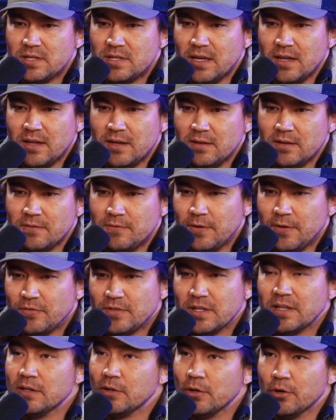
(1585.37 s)
10,
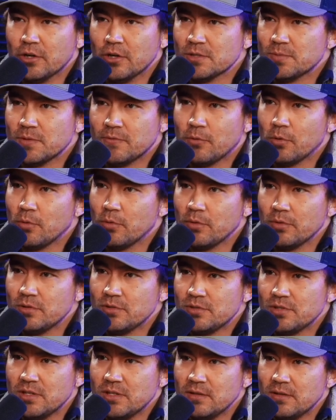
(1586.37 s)
15 years before
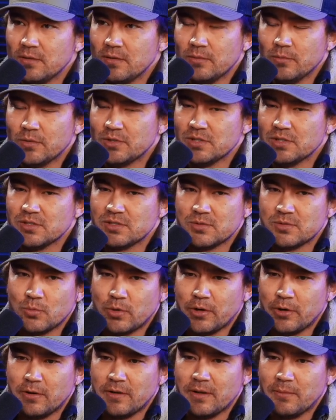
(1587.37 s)
which is
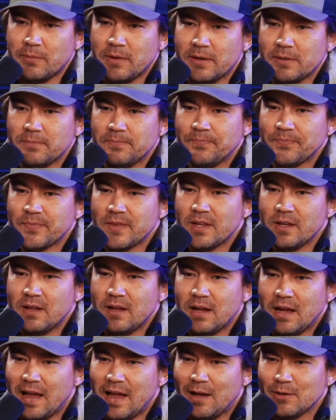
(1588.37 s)
weird that my
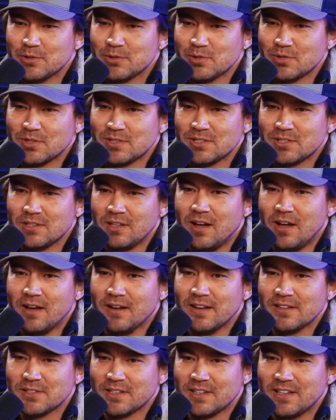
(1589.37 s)
house was a
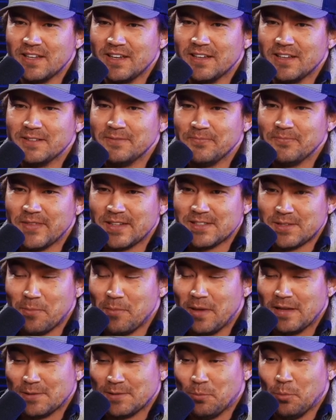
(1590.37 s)
salon as a kid,
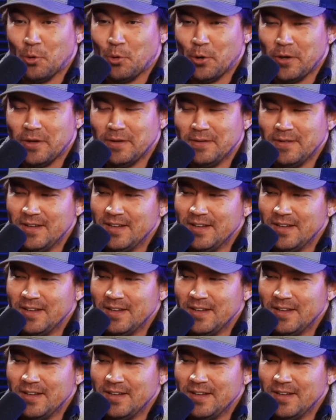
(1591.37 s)
as a boy.